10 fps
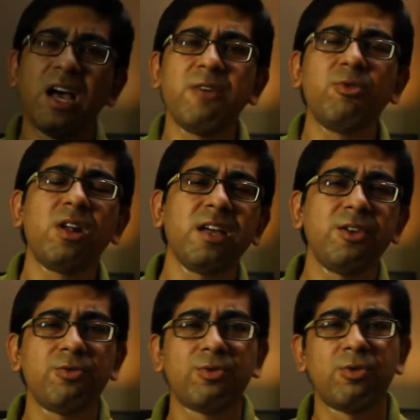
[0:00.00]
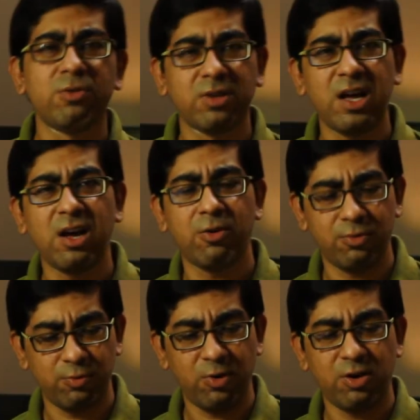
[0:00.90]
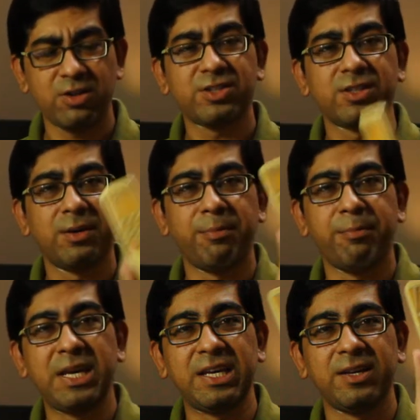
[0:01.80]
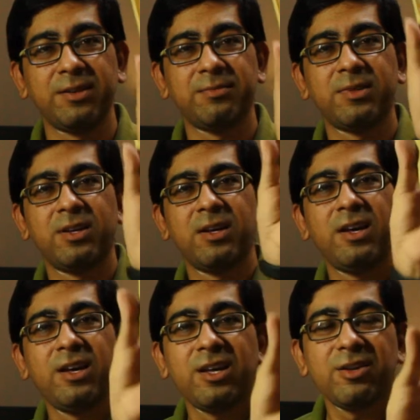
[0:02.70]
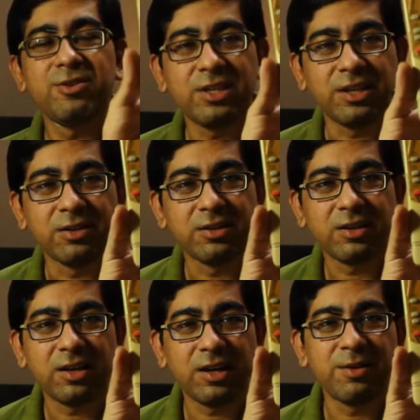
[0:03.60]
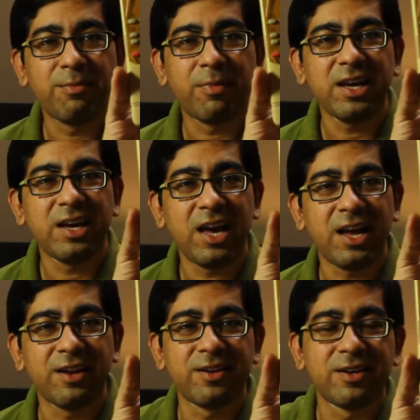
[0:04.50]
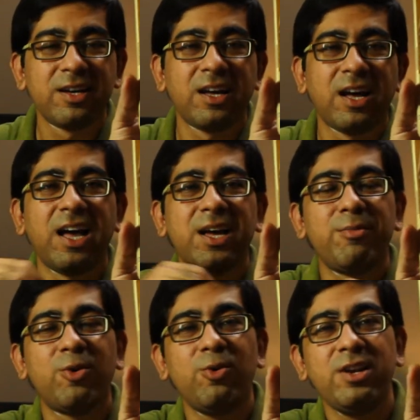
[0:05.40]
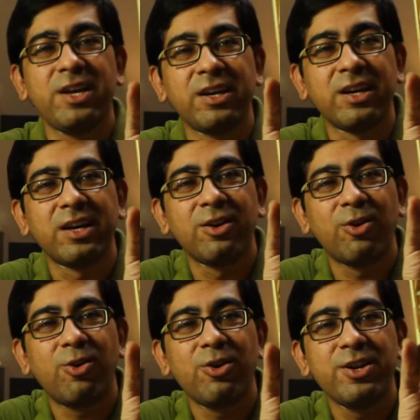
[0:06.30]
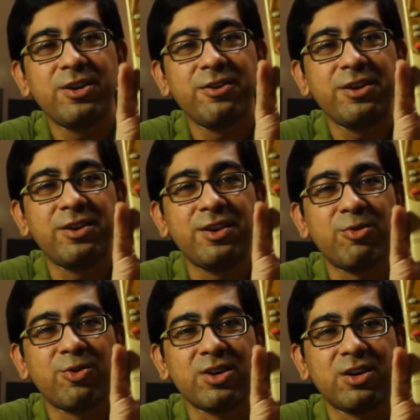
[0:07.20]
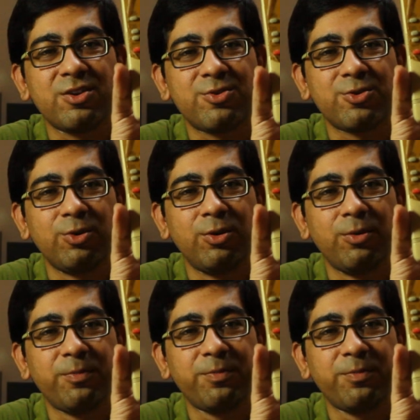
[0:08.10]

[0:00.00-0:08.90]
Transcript: I would like you to look now towards me. You see, in my hand, I am holding an ordinary remote control.